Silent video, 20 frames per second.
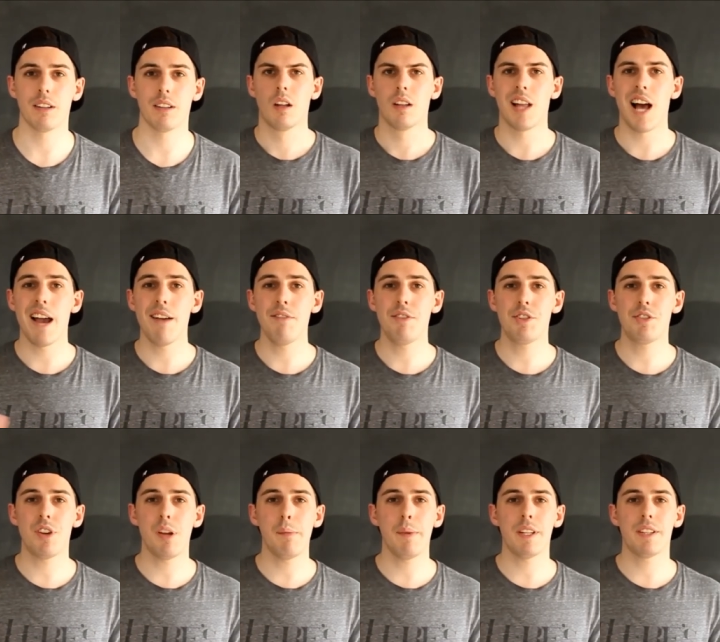Live
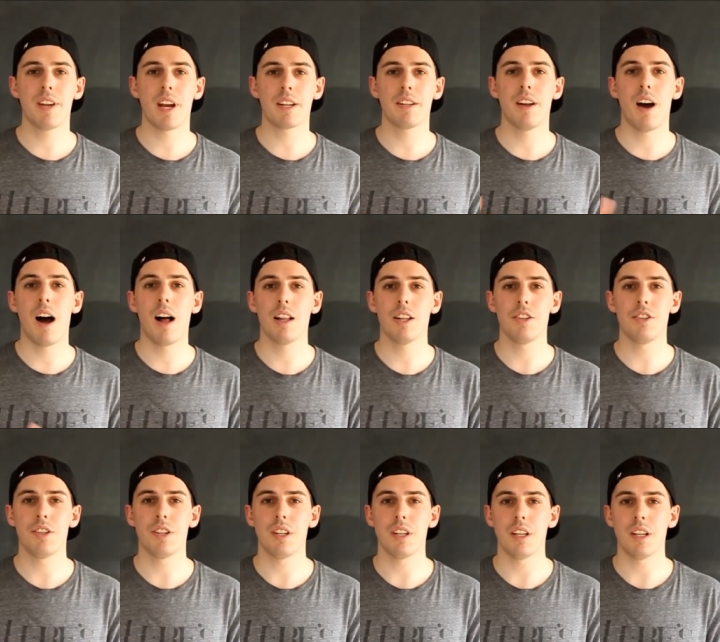streaming
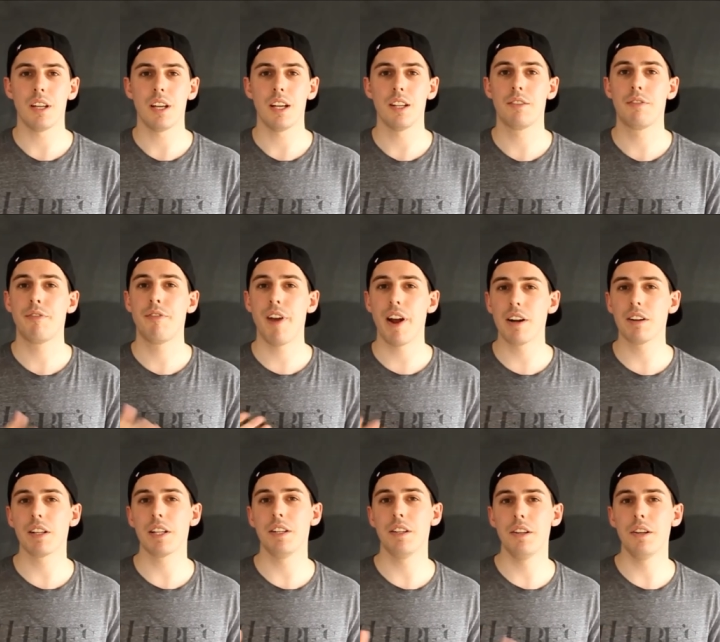technology is
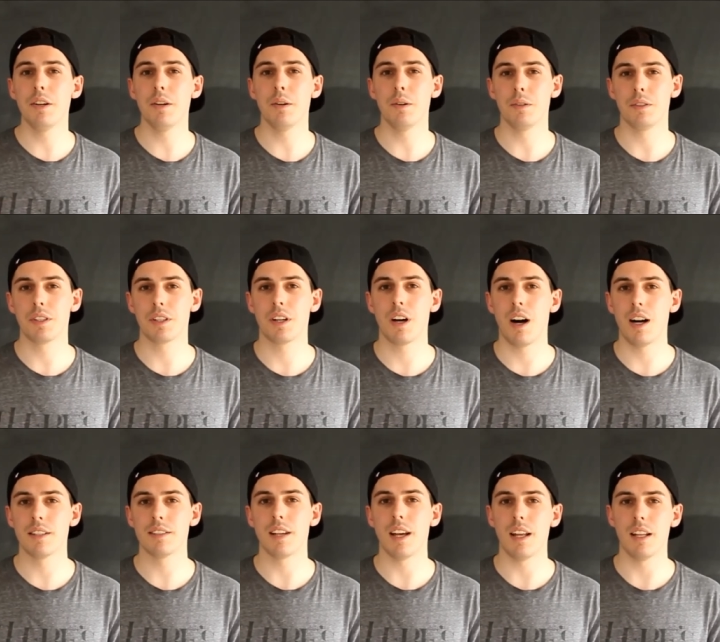fairly new to
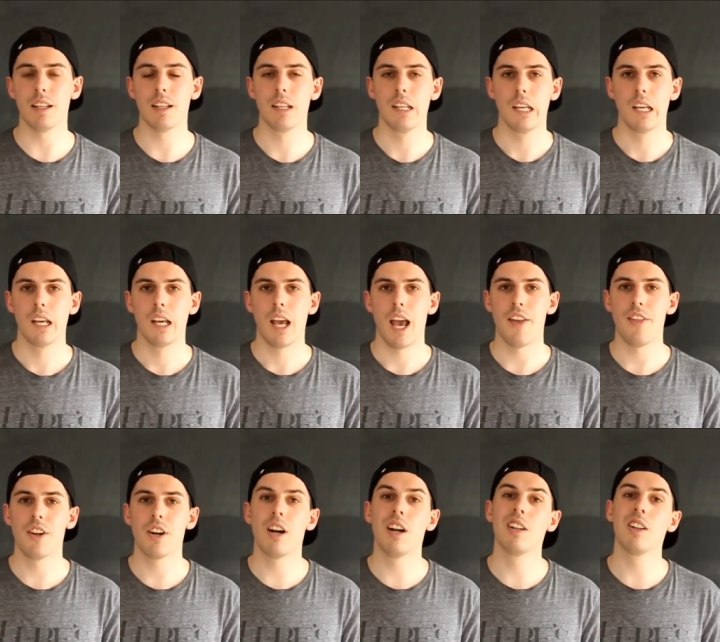content, and
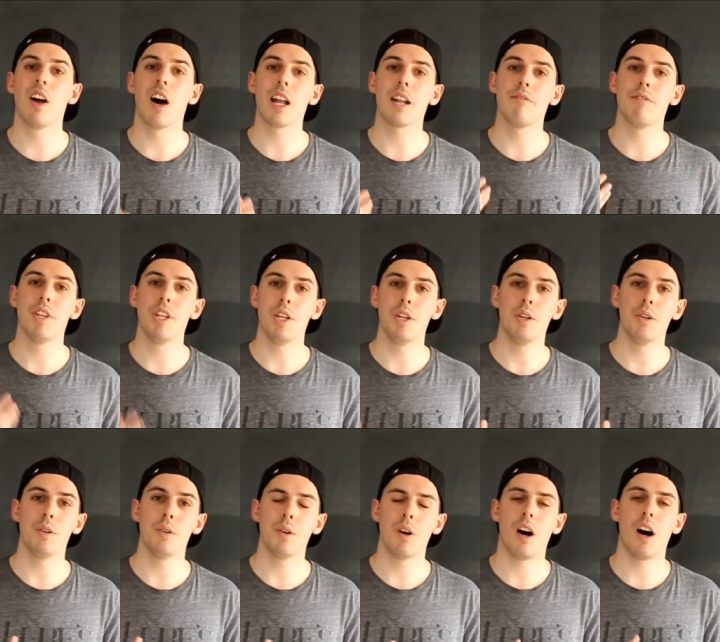there are a lot of
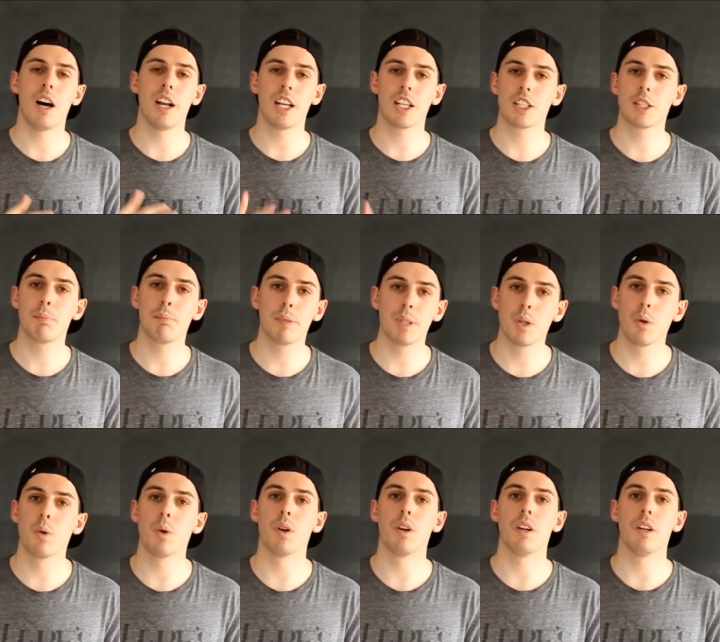new,
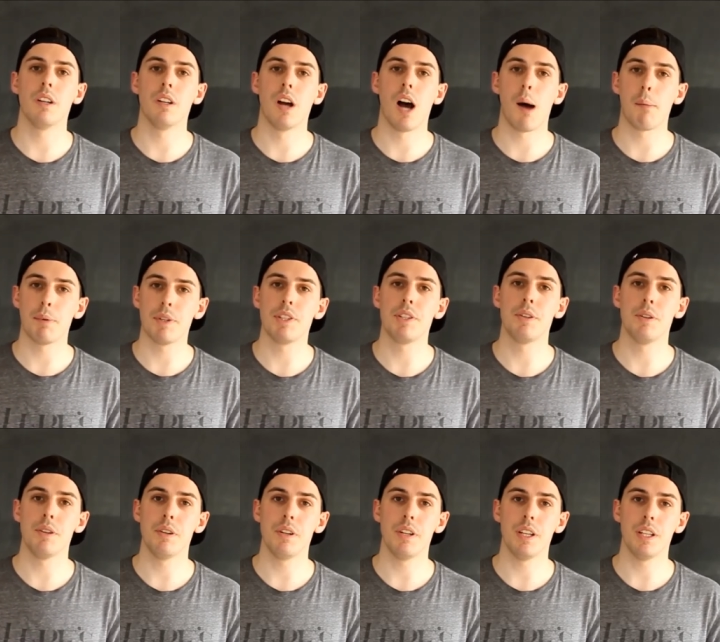unexplored
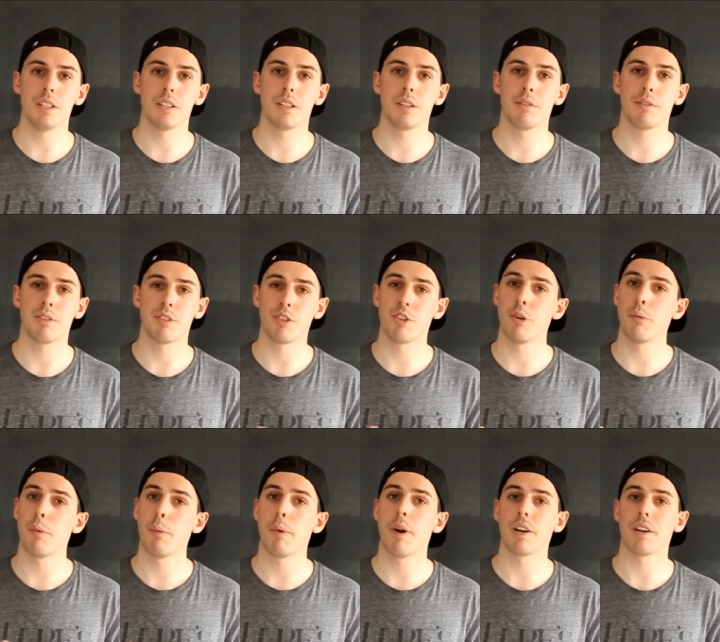opportunities for
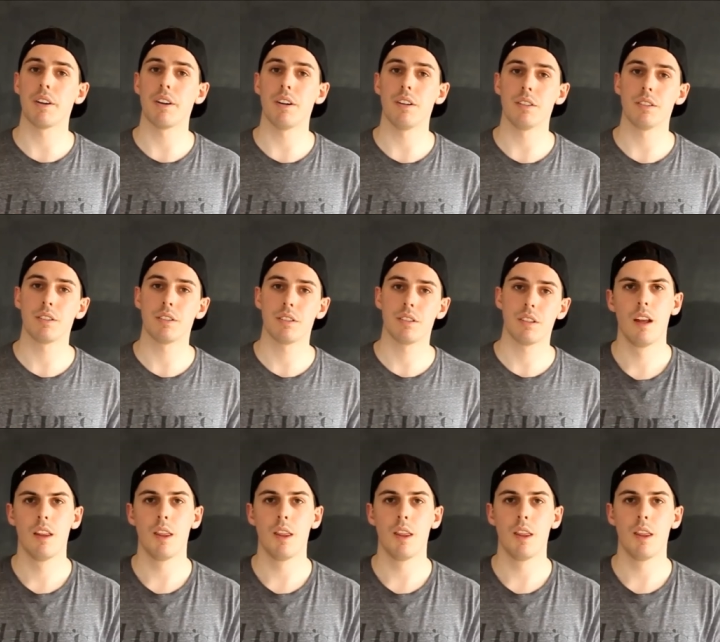recruitment marketers.